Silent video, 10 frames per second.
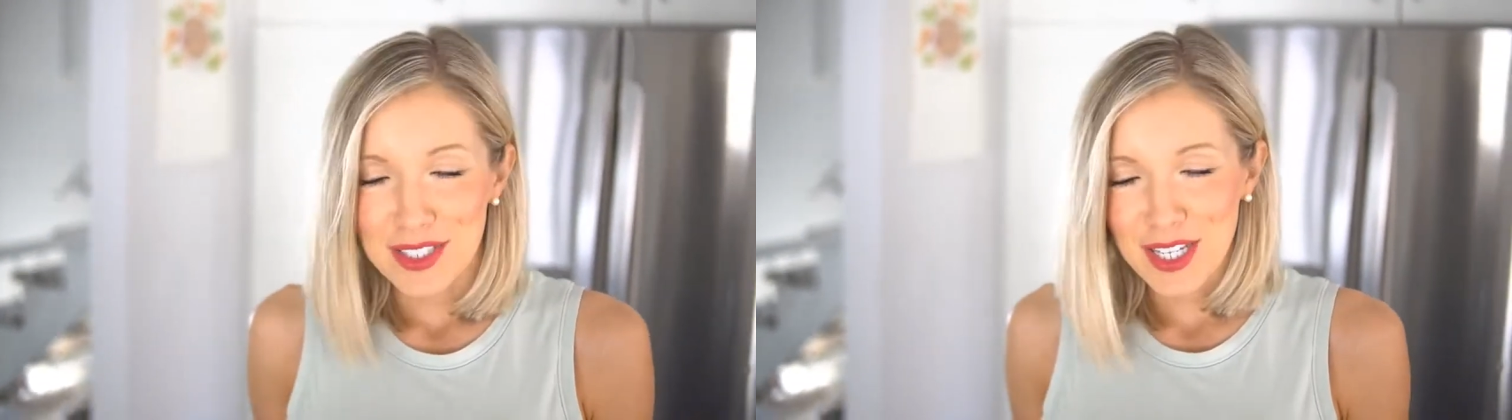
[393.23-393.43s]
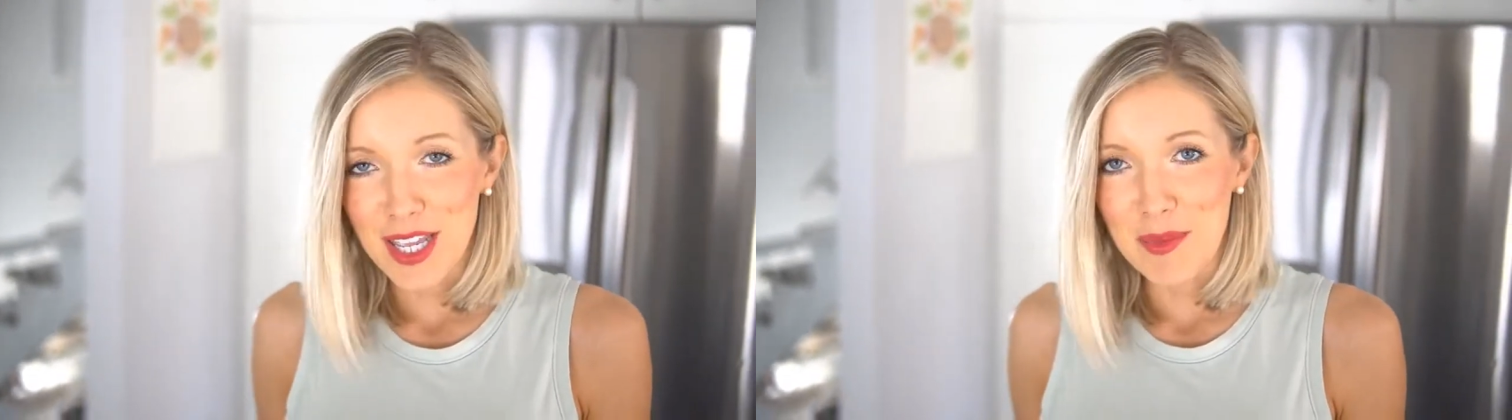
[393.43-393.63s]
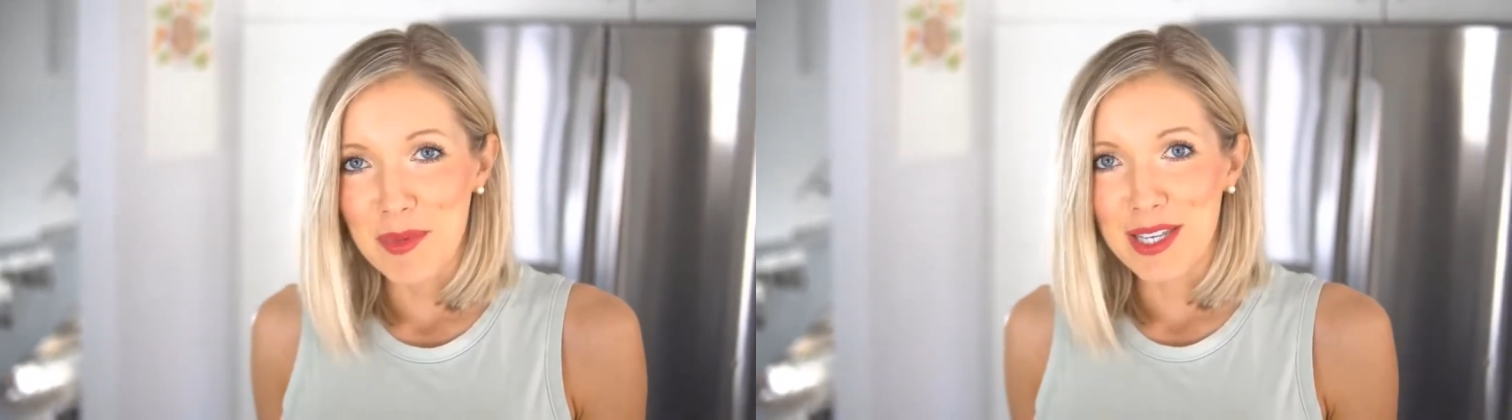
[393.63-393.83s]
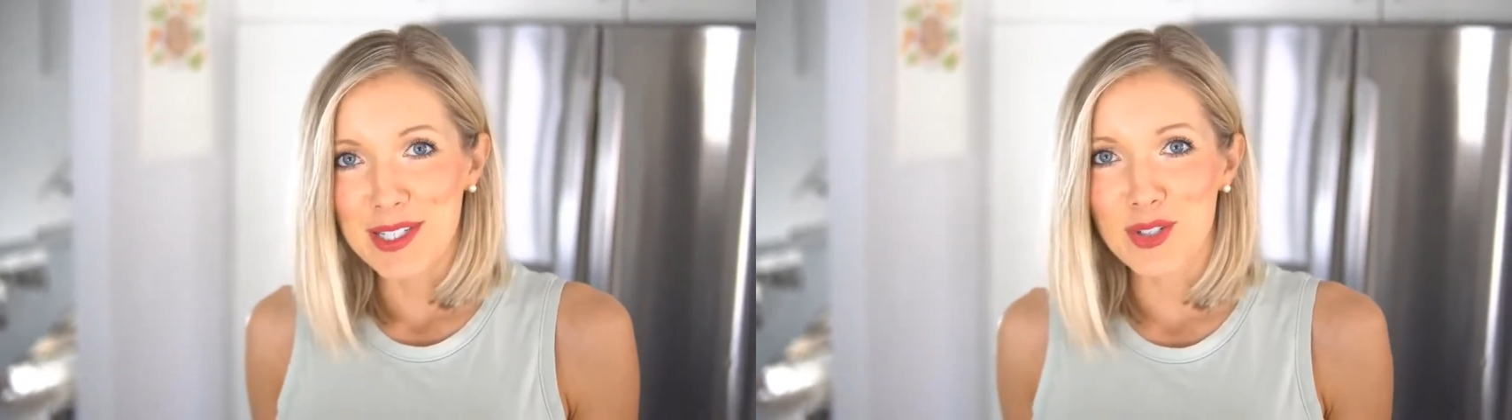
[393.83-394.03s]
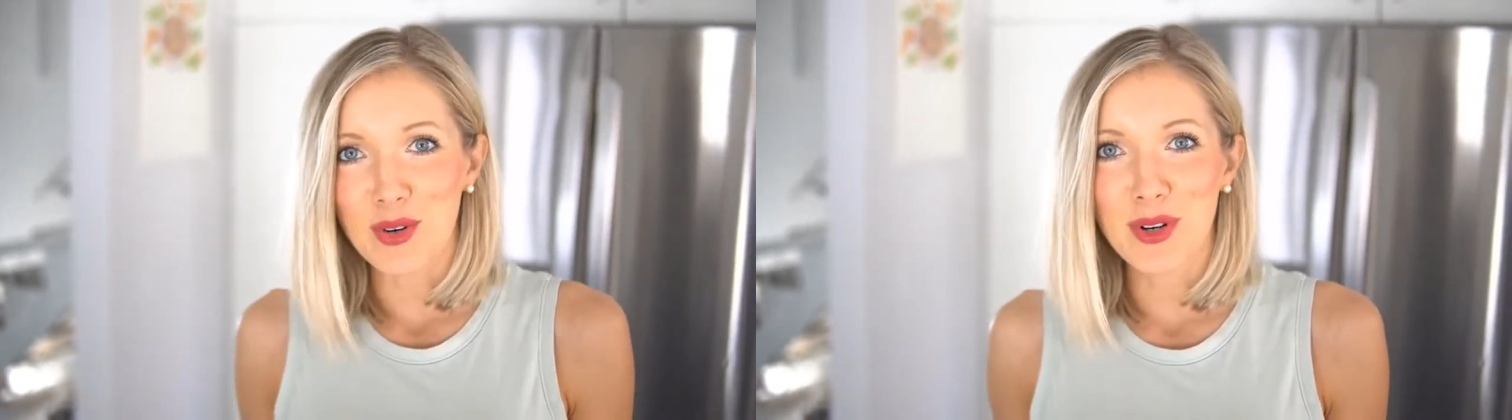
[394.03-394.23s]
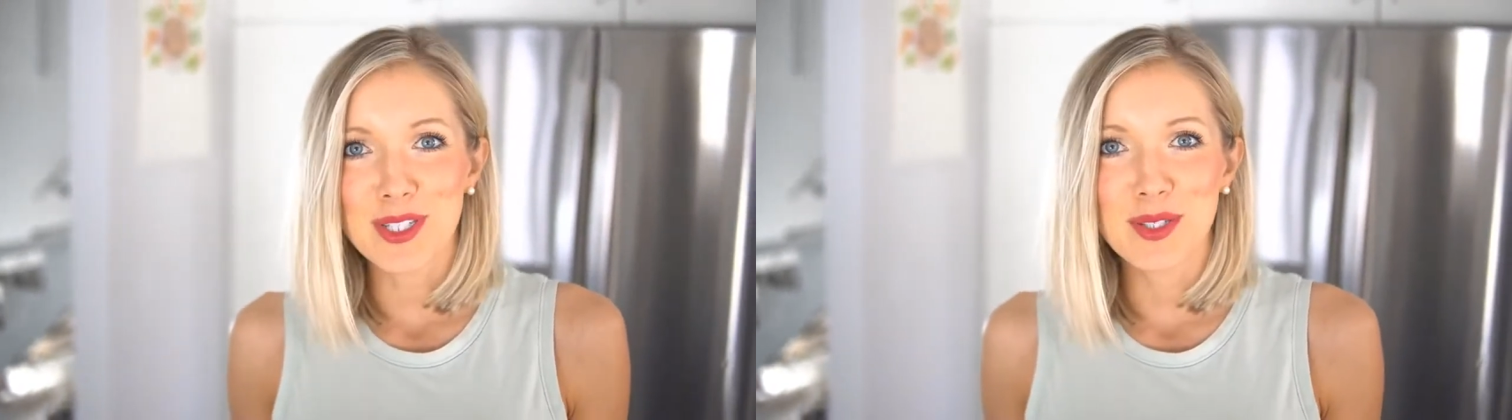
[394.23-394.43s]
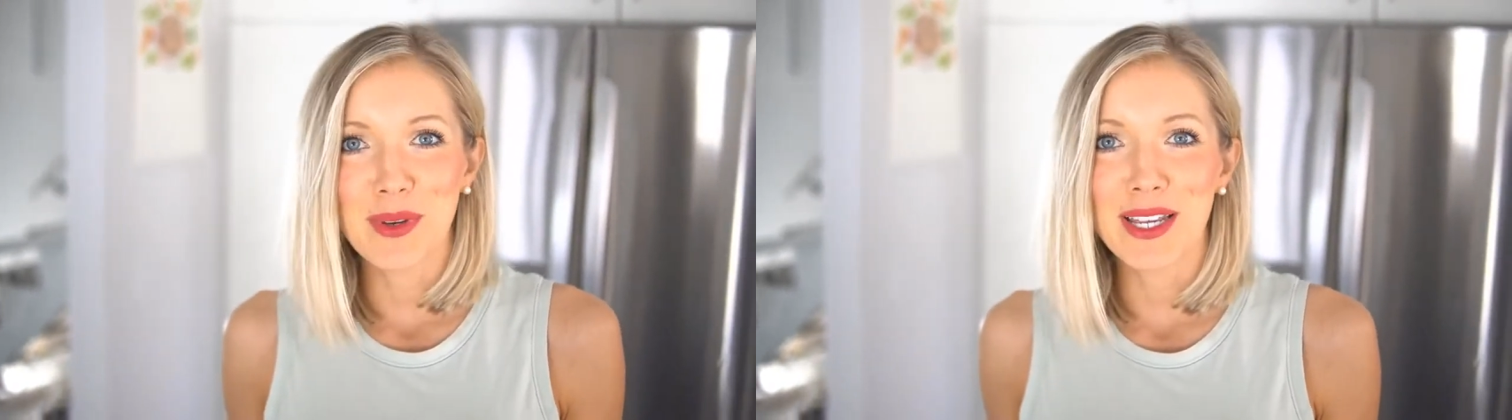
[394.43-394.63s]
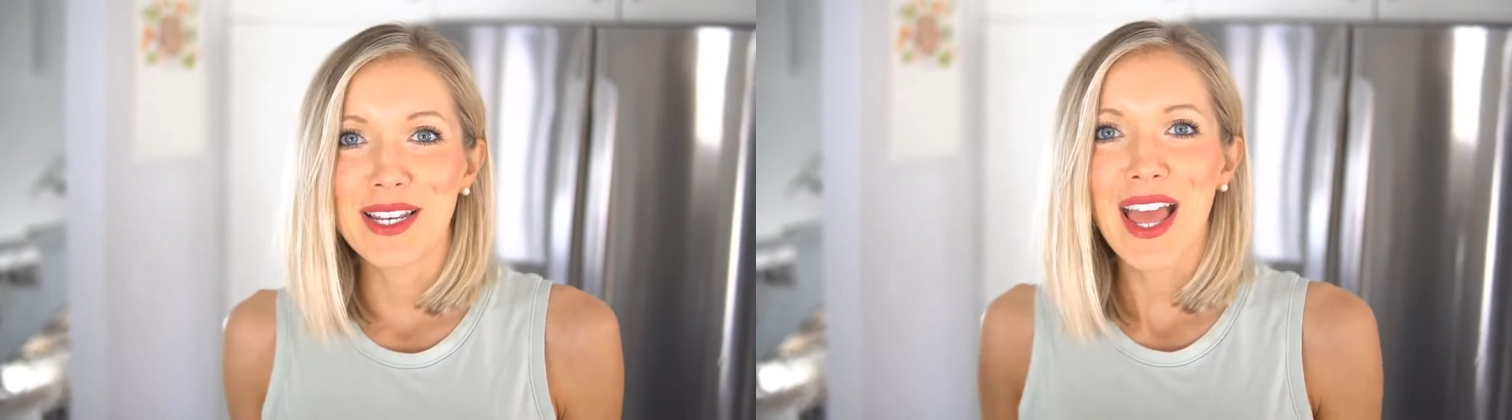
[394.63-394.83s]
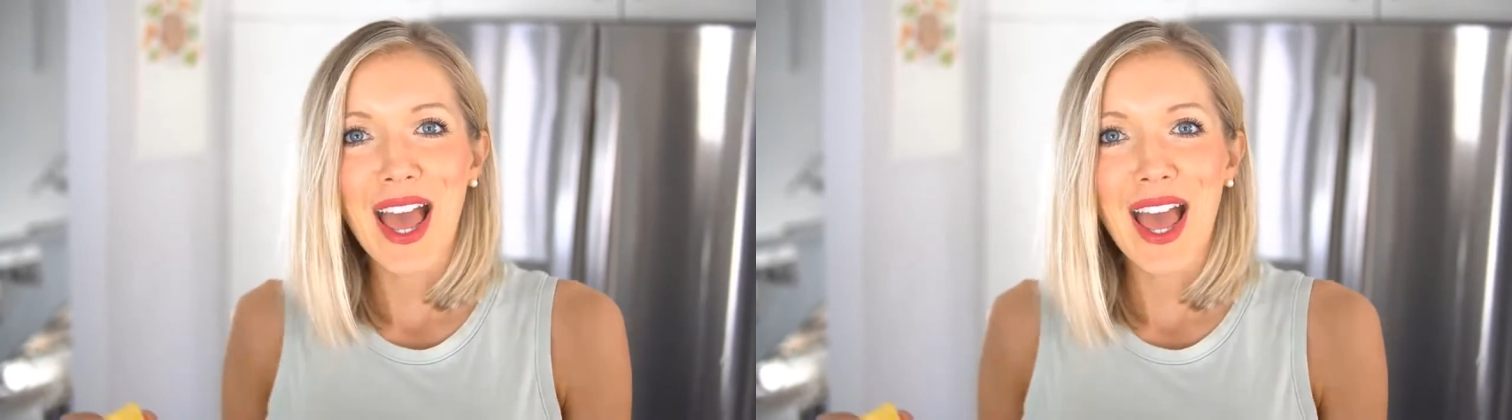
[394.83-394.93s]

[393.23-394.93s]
To keep things short and sweet,